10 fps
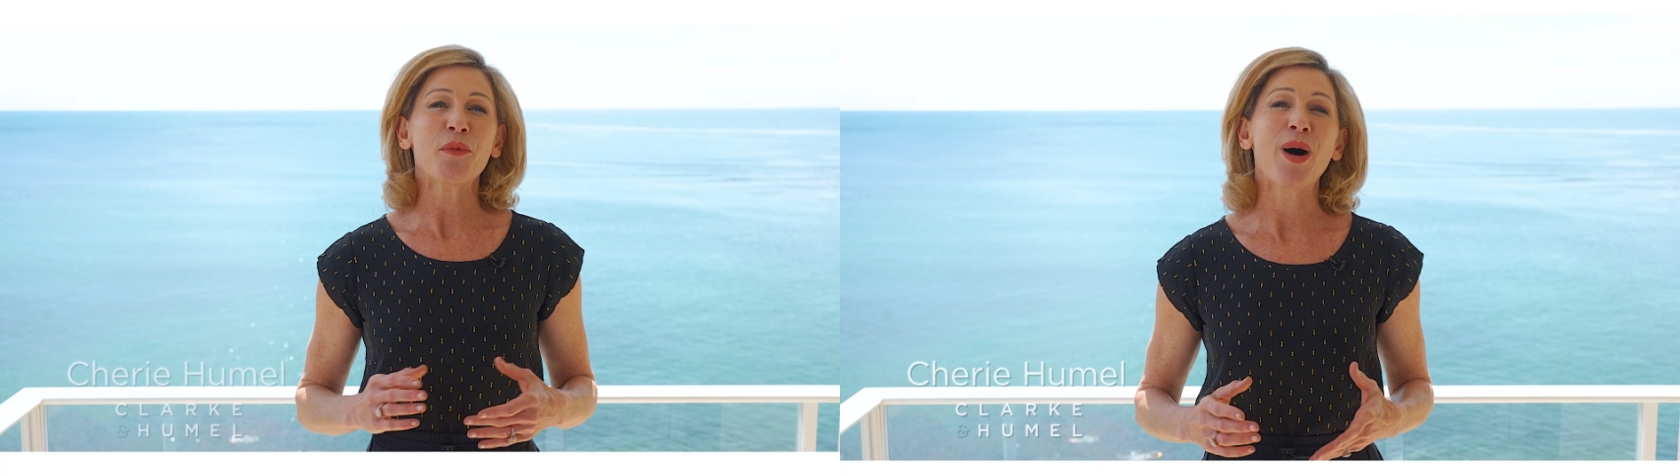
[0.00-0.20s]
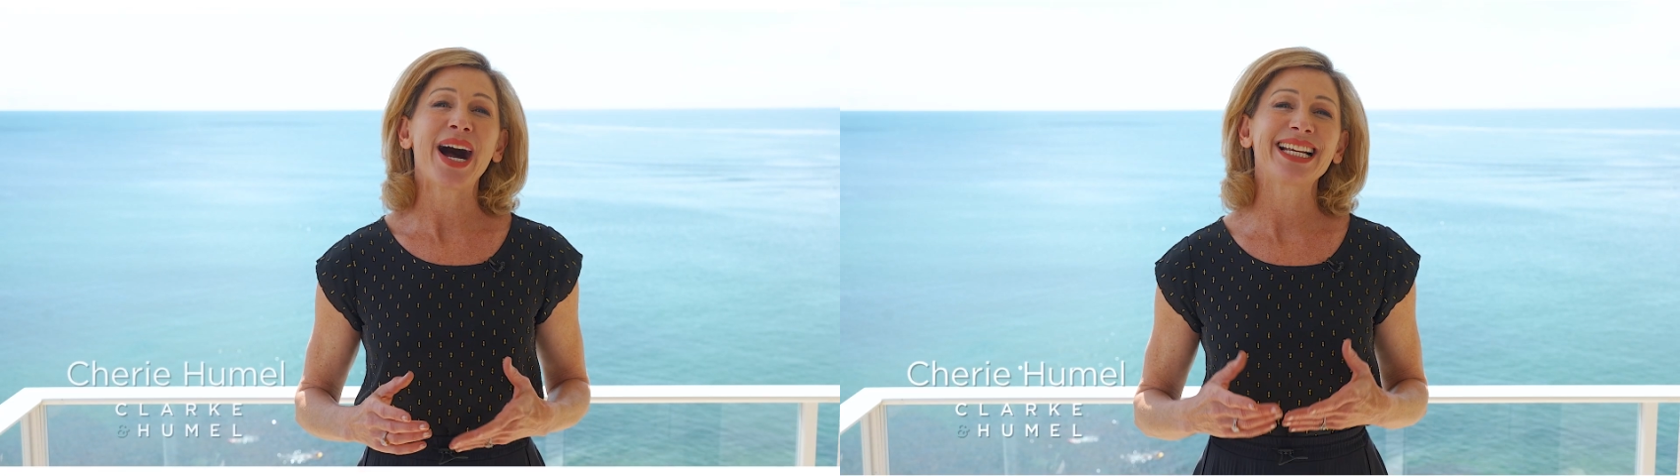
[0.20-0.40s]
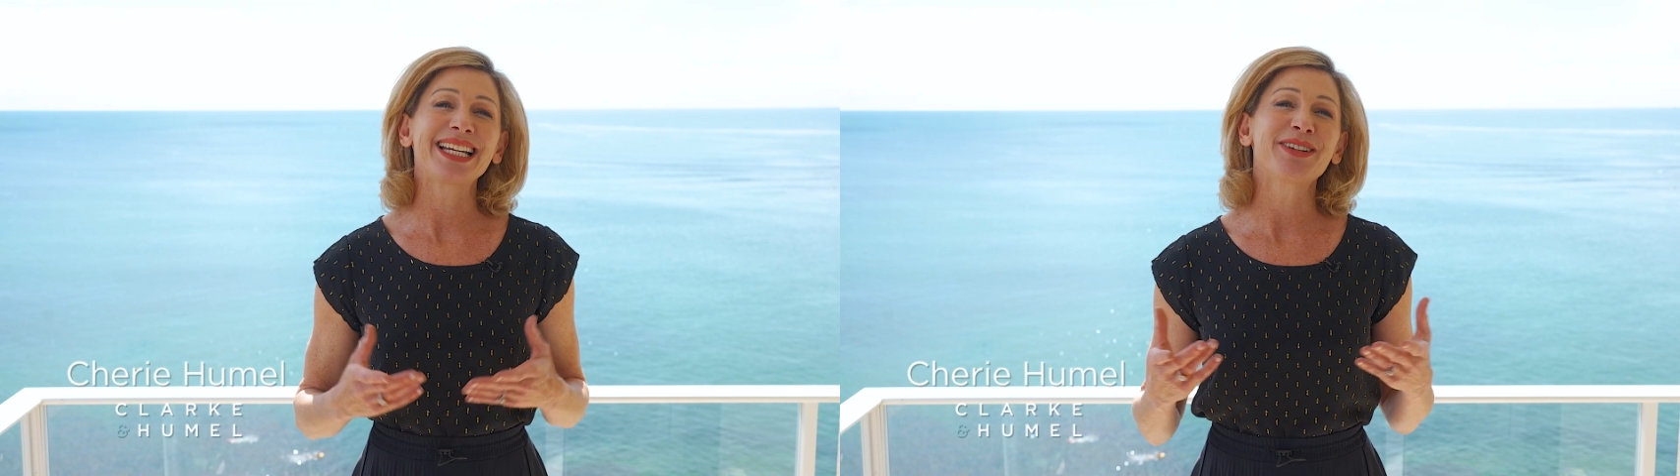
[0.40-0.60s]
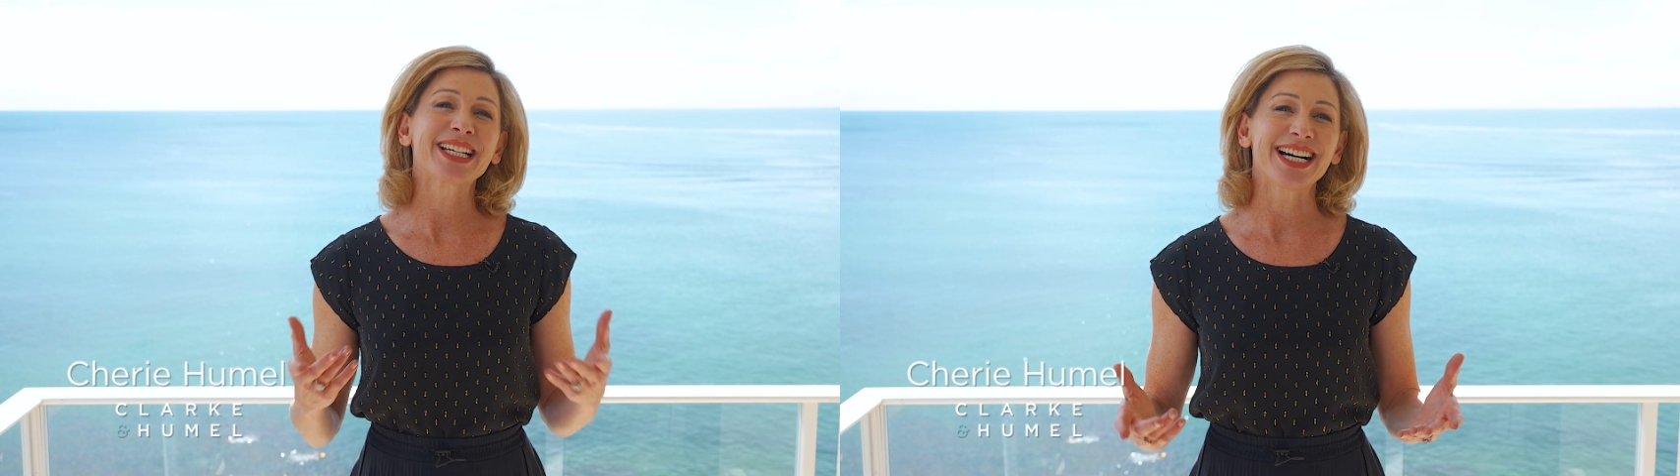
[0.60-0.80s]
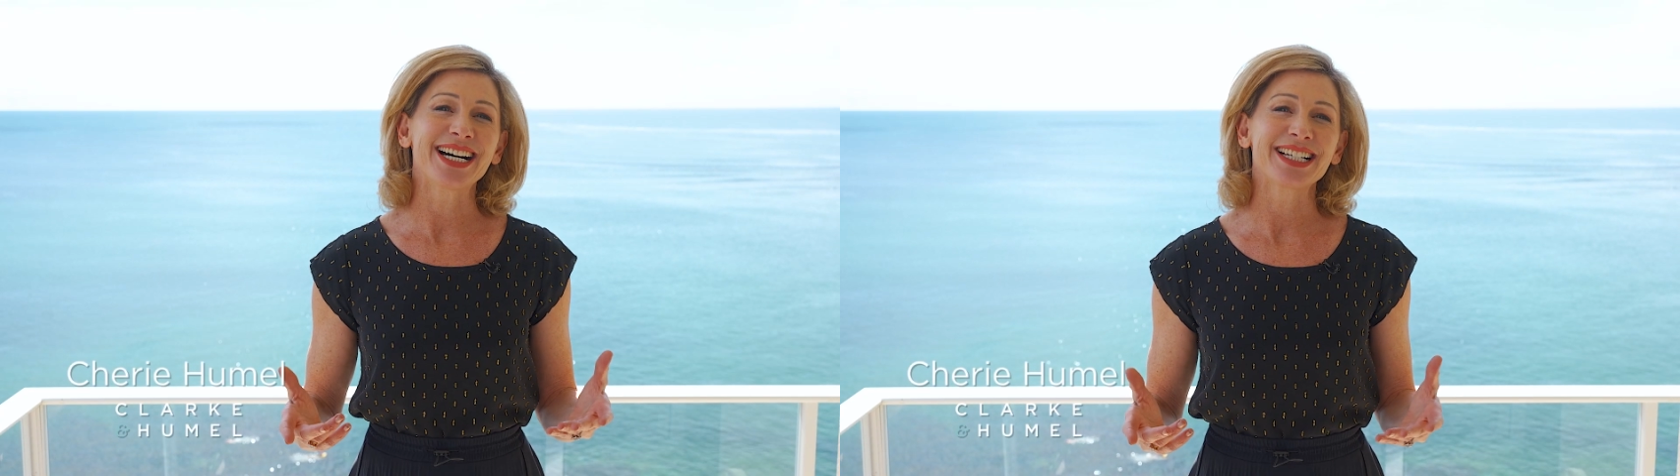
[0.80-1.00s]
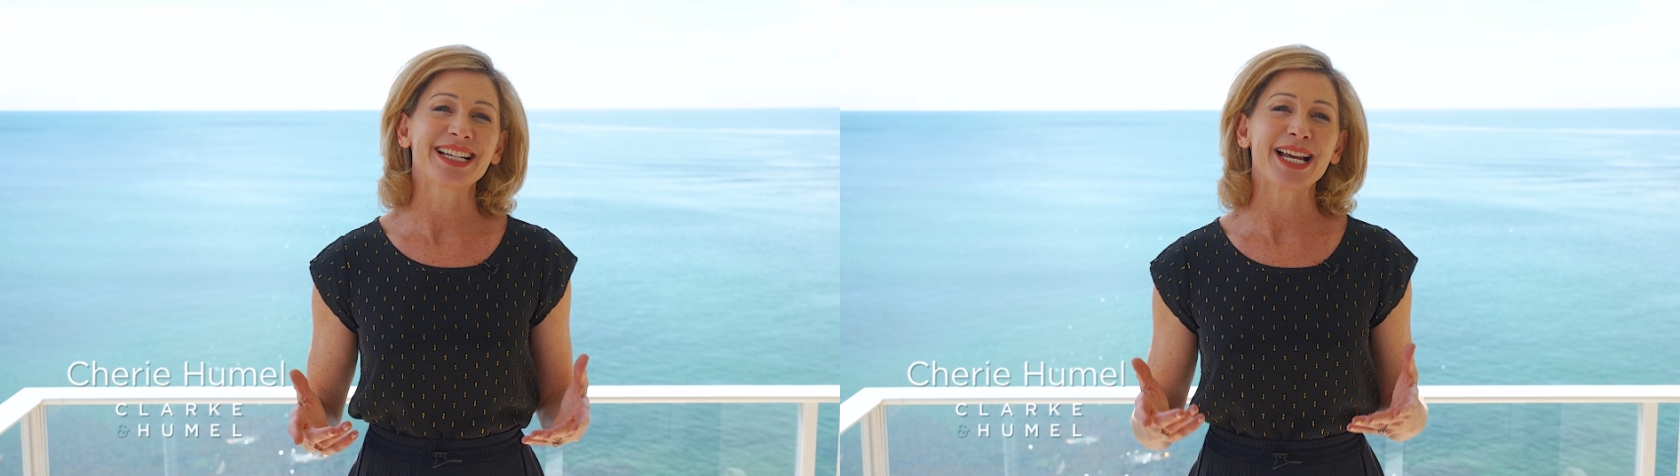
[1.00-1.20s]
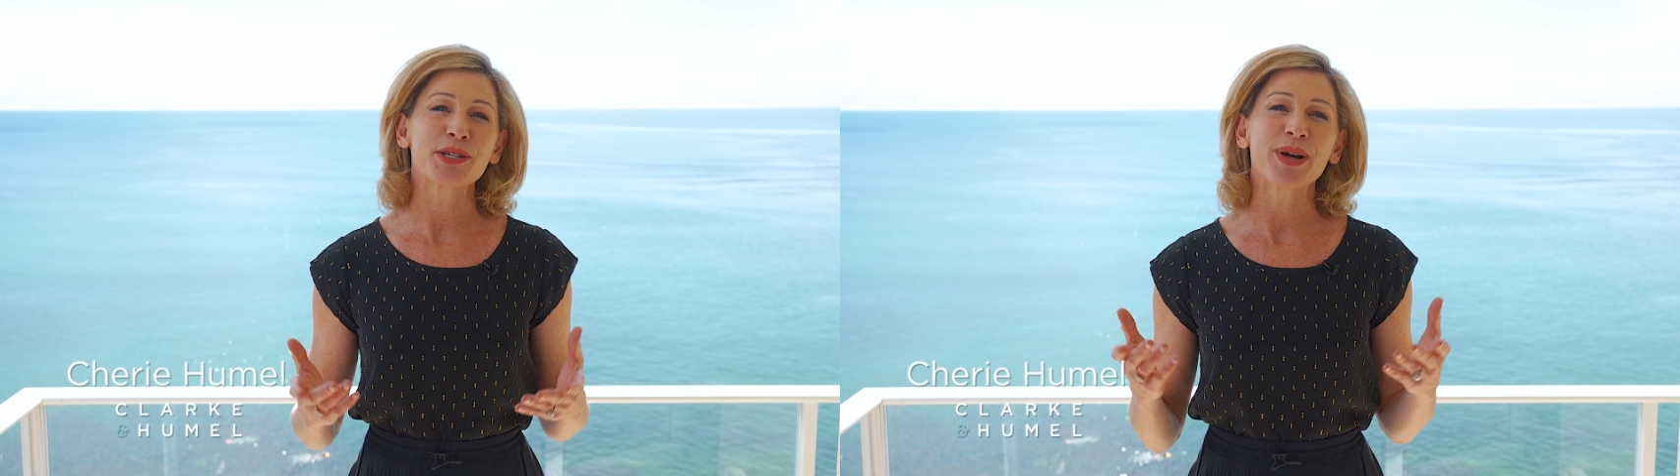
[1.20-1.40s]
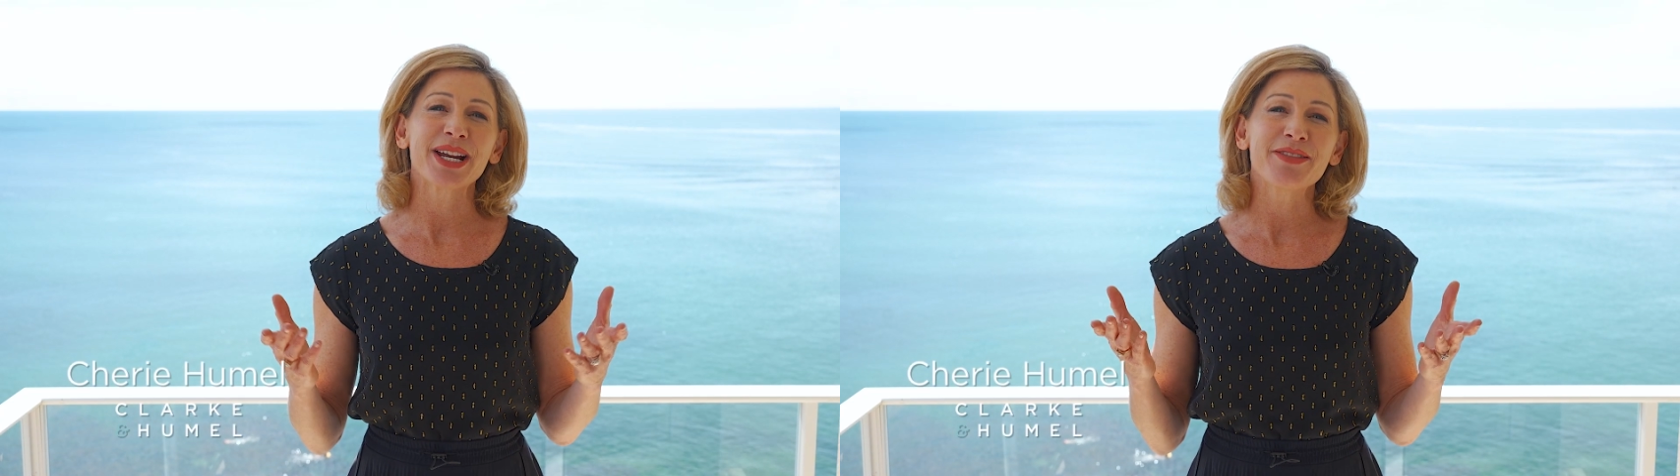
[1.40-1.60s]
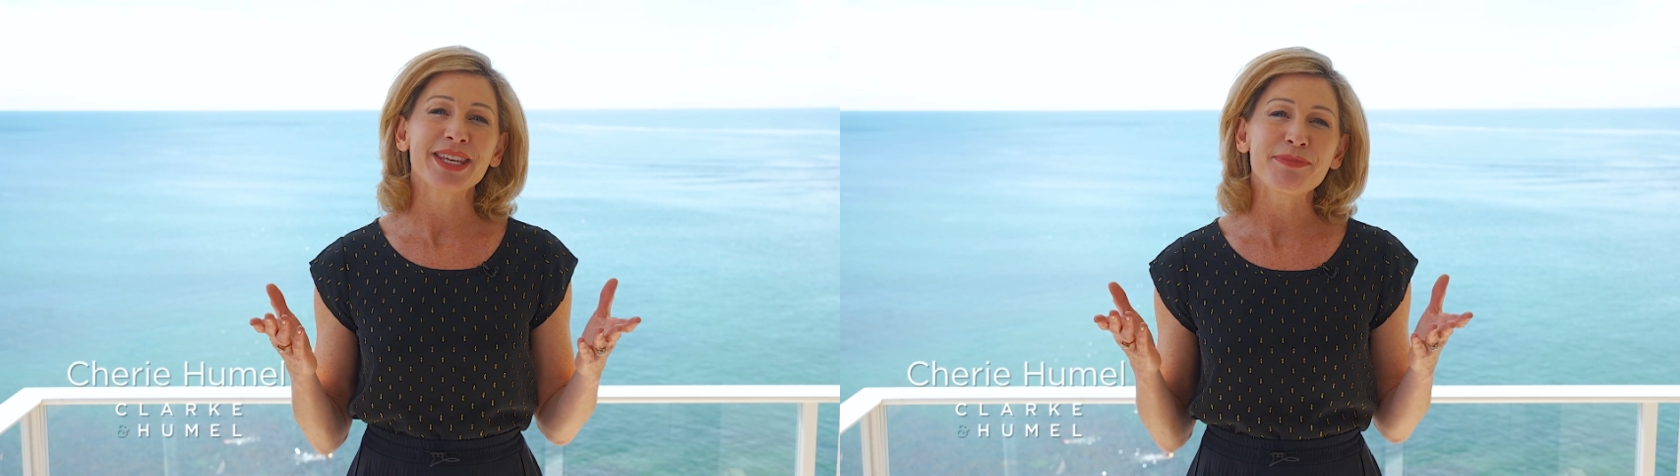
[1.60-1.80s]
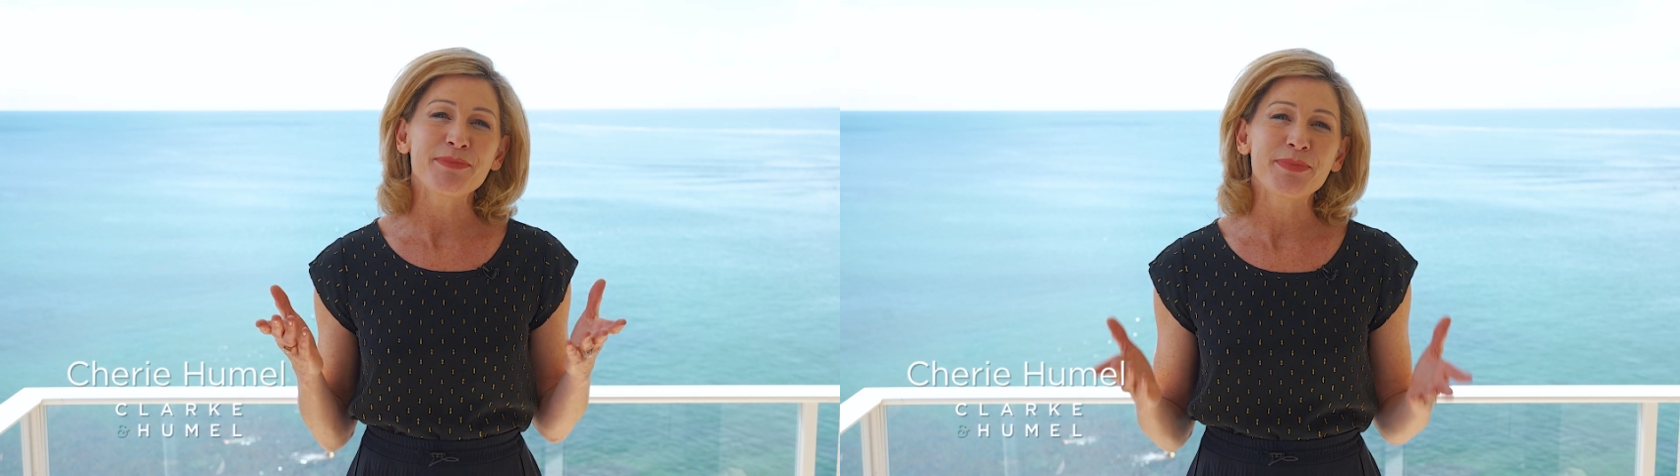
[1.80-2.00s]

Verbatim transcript: widely regarded as one of the